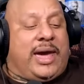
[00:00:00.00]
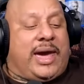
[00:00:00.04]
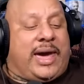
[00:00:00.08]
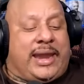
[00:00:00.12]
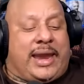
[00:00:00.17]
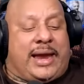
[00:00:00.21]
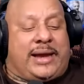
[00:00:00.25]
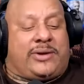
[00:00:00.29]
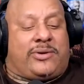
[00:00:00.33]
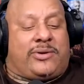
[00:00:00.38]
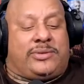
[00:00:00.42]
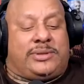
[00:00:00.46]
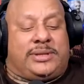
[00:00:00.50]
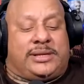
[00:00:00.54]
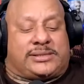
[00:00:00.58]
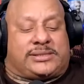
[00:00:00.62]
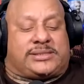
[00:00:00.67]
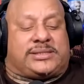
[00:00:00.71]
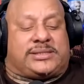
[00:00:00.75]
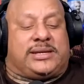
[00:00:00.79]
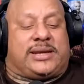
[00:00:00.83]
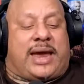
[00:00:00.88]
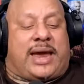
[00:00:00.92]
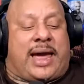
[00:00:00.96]
And I go,
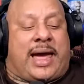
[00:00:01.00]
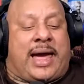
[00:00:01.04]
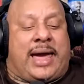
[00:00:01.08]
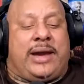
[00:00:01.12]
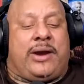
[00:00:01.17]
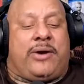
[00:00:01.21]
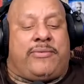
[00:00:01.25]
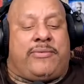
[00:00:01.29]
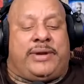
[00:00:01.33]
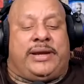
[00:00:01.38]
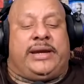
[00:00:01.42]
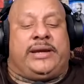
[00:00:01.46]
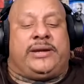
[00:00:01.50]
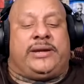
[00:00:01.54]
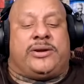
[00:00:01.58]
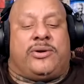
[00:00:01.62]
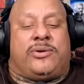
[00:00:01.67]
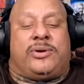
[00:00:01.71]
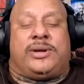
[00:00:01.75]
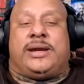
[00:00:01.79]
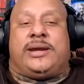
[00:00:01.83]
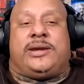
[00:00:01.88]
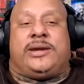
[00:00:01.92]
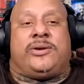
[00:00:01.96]
listen, I already
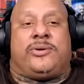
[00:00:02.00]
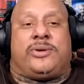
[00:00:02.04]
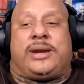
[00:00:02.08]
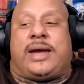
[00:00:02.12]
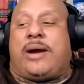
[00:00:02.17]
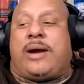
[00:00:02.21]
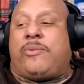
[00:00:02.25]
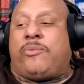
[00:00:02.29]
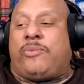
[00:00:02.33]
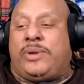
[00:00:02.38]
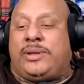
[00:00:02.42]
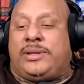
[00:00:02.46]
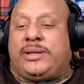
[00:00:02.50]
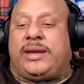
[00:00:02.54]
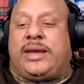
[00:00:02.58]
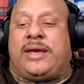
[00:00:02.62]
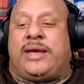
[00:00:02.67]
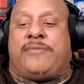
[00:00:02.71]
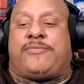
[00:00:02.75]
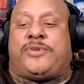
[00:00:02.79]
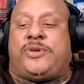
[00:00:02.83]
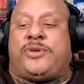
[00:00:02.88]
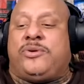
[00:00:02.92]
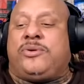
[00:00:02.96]
know that you're not willing.
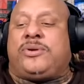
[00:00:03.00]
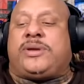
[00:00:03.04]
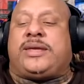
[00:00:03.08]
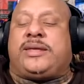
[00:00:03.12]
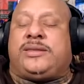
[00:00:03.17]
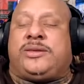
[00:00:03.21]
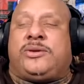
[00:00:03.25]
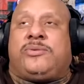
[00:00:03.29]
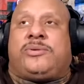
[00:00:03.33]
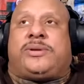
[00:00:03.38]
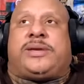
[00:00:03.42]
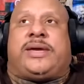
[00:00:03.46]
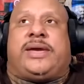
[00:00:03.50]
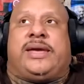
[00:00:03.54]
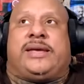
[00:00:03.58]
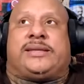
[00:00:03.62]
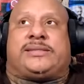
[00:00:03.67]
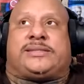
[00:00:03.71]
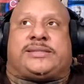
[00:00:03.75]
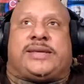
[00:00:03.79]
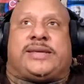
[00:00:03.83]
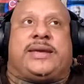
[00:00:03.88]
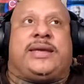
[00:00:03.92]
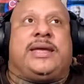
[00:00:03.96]
If you can, you
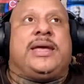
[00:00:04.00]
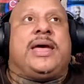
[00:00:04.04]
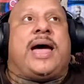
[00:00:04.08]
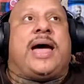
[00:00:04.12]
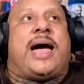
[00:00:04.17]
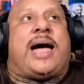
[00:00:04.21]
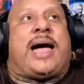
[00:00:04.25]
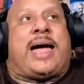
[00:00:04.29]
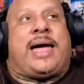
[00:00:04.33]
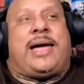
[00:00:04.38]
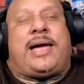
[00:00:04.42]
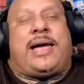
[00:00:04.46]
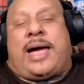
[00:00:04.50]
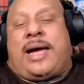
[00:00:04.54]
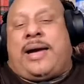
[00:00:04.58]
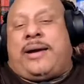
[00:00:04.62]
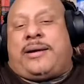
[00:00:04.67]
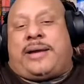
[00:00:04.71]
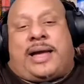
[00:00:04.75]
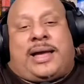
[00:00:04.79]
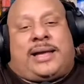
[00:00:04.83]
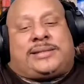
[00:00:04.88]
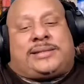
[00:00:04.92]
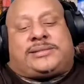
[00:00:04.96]
can't say, I,
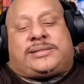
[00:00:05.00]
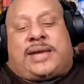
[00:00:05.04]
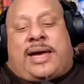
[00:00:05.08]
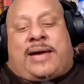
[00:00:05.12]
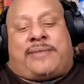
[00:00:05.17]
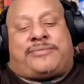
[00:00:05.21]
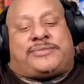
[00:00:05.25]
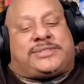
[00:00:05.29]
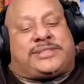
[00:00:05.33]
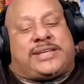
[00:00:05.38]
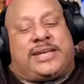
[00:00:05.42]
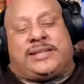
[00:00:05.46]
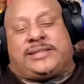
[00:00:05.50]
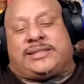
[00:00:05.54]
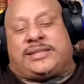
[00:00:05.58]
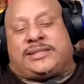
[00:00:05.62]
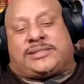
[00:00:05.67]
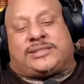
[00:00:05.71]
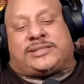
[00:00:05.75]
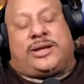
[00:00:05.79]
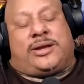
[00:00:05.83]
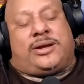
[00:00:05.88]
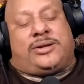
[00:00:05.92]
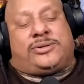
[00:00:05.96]
I, I I've said
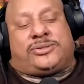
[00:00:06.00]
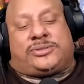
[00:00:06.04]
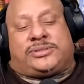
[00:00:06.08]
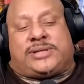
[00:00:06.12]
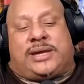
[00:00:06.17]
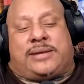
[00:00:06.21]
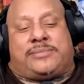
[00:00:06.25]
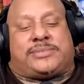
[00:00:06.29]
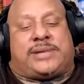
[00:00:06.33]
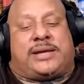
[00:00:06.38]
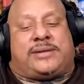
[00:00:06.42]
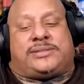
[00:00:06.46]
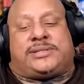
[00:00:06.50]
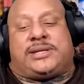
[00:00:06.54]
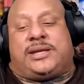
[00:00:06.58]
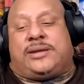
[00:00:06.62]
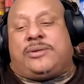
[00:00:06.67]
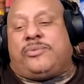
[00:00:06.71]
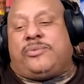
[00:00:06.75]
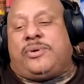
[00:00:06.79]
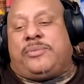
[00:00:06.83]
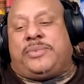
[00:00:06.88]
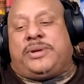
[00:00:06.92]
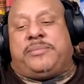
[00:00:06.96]
this a hundred times. I'll tell
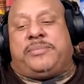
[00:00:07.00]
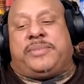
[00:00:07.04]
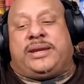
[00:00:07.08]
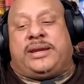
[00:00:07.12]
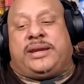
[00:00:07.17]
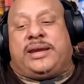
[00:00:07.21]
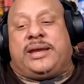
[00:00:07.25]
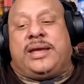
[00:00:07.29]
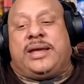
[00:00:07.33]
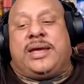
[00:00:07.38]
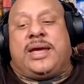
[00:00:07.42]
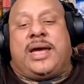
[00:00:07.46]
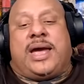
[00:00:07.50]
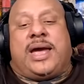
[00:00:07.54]
a woman in a minute.